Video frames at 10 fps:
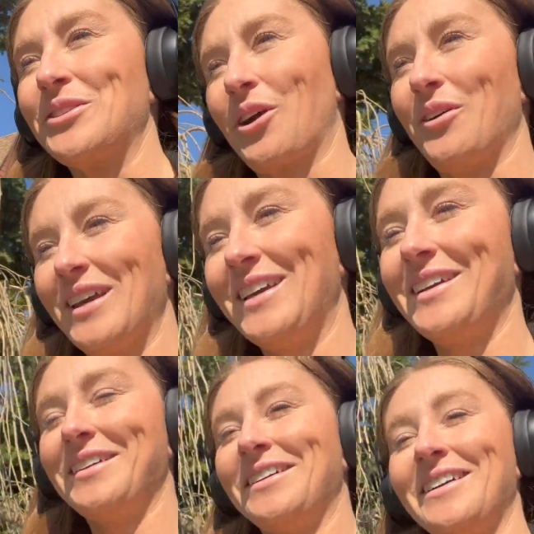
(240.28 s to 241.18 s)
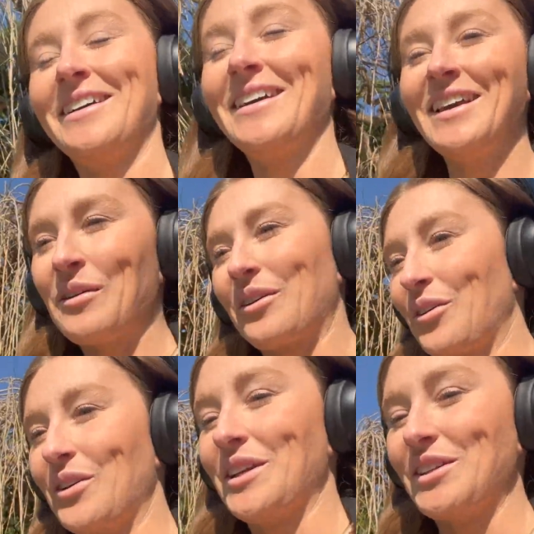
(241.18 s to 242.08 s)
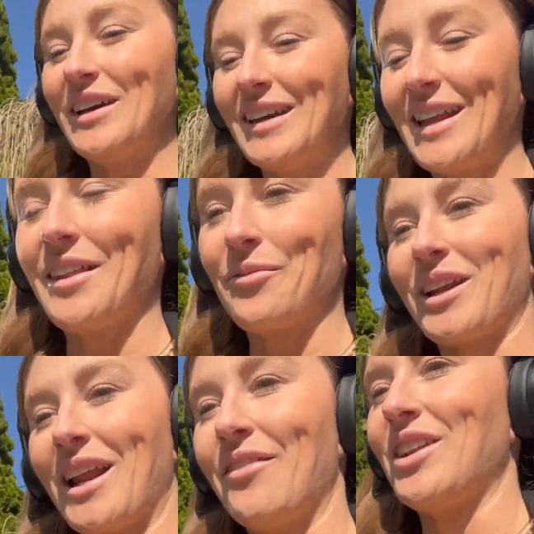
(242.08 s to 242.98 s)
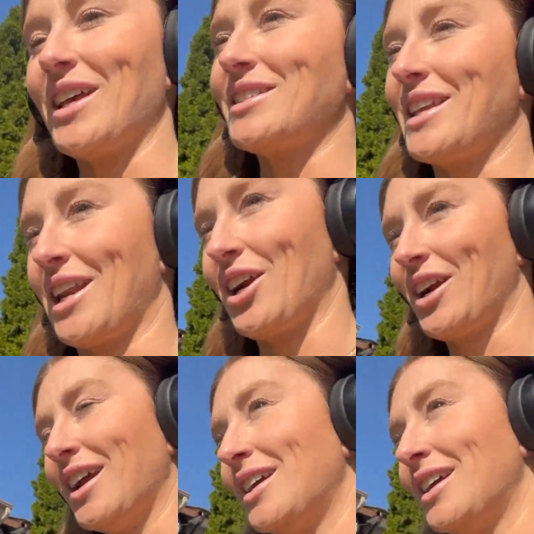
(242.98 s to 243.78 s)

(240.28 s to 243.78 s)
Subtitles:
Joey. We're going to do it and then we're gonna have a nice dinner